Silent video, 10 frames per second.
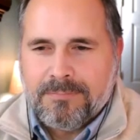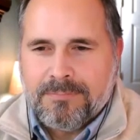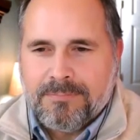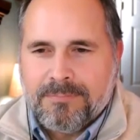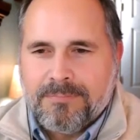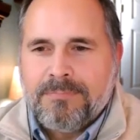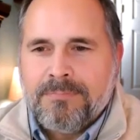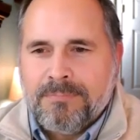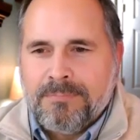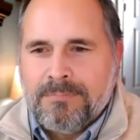
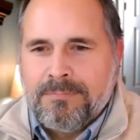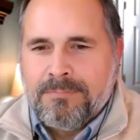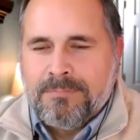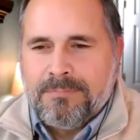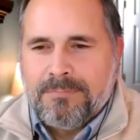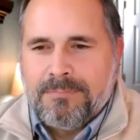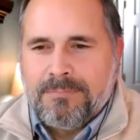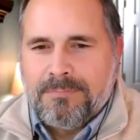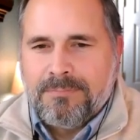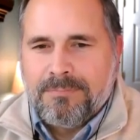
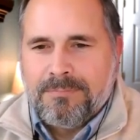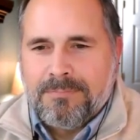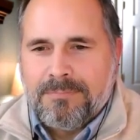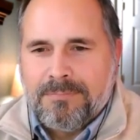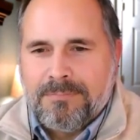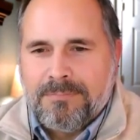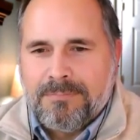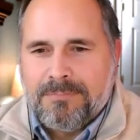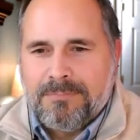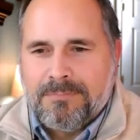
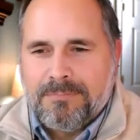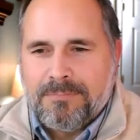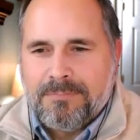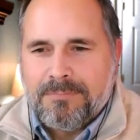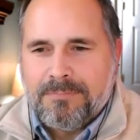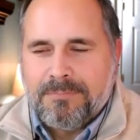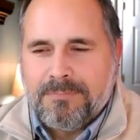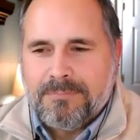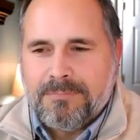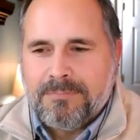
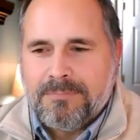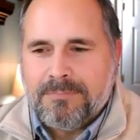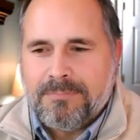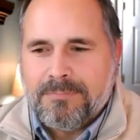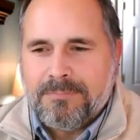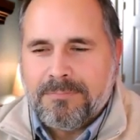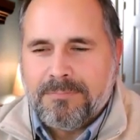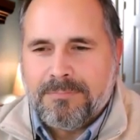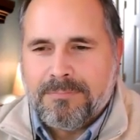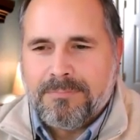
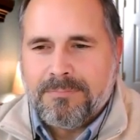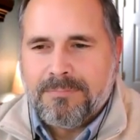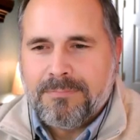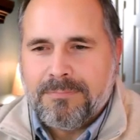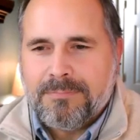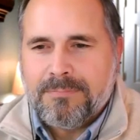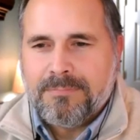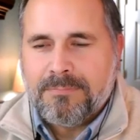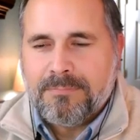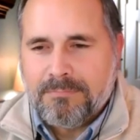
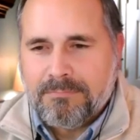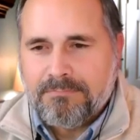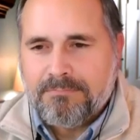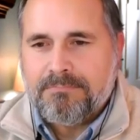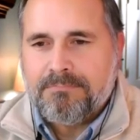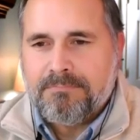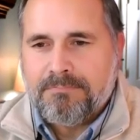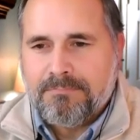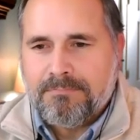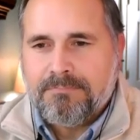
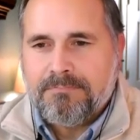The person shown says nothing.